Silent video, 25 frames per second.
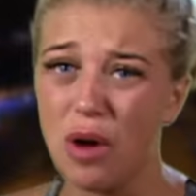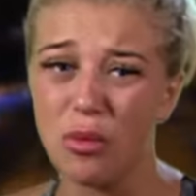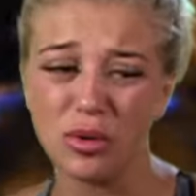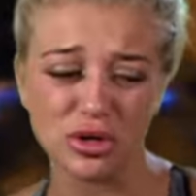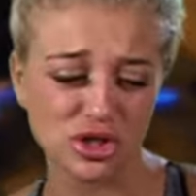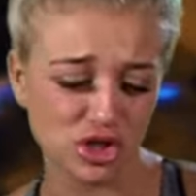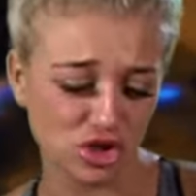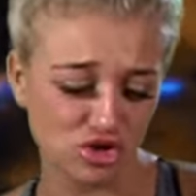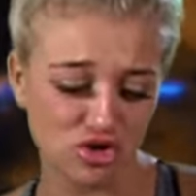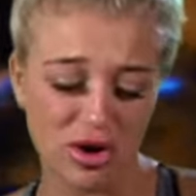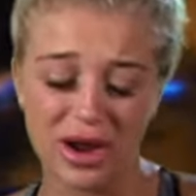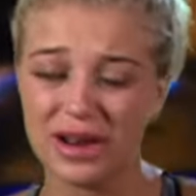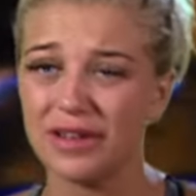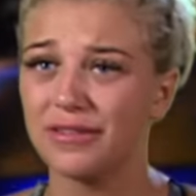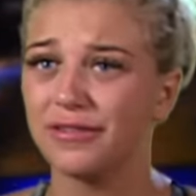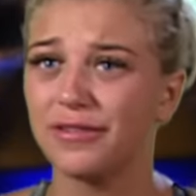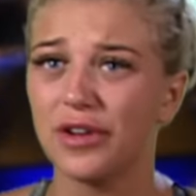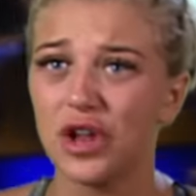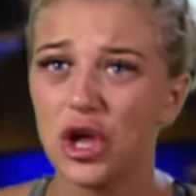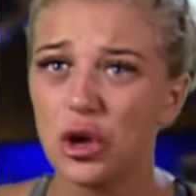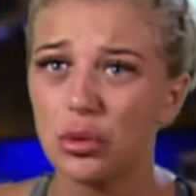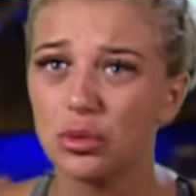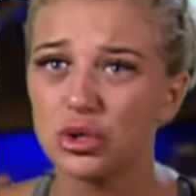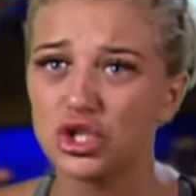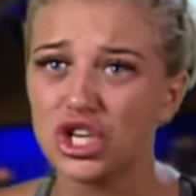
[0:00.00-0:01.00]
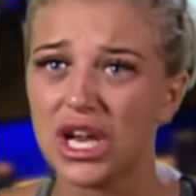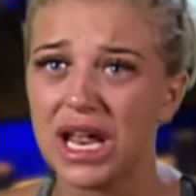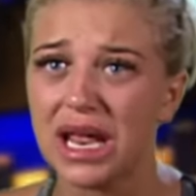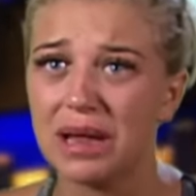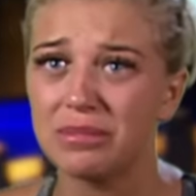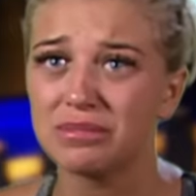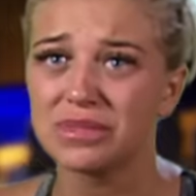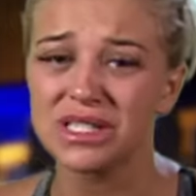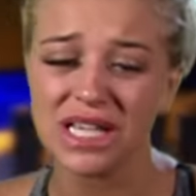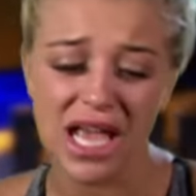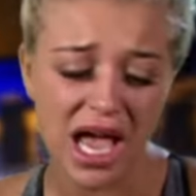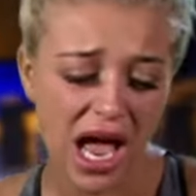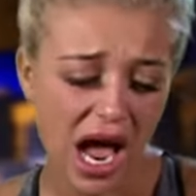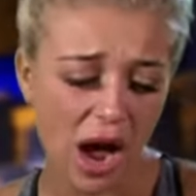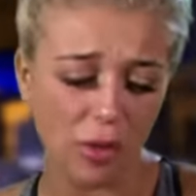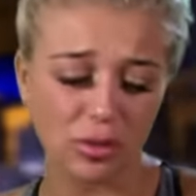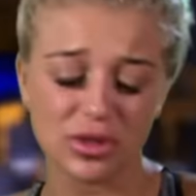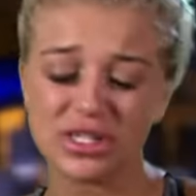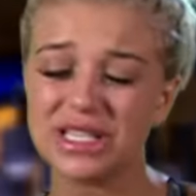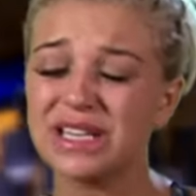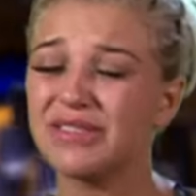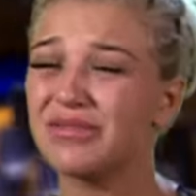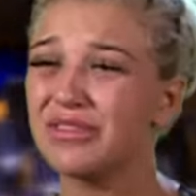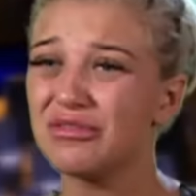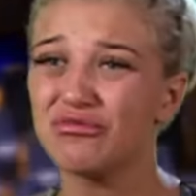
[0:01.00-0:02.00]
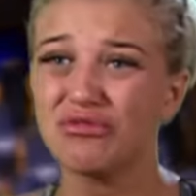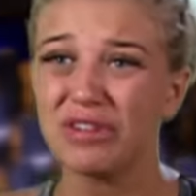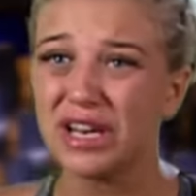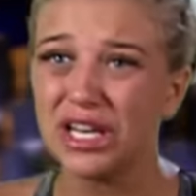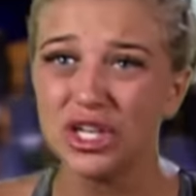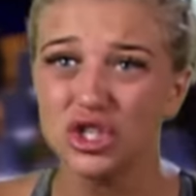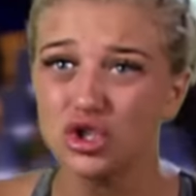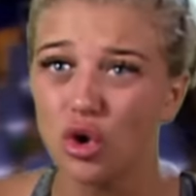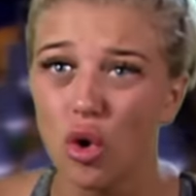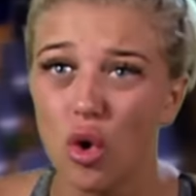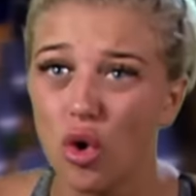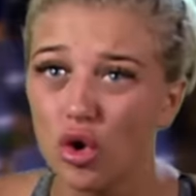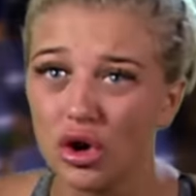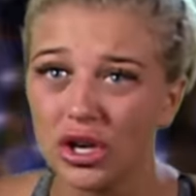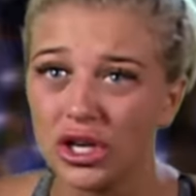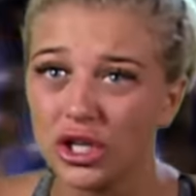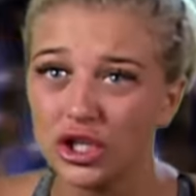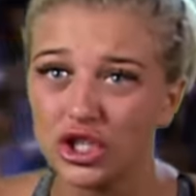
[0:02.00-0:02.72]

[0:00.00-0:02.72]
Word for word: I wasn't trying to flirt with James. I wasn't even really talking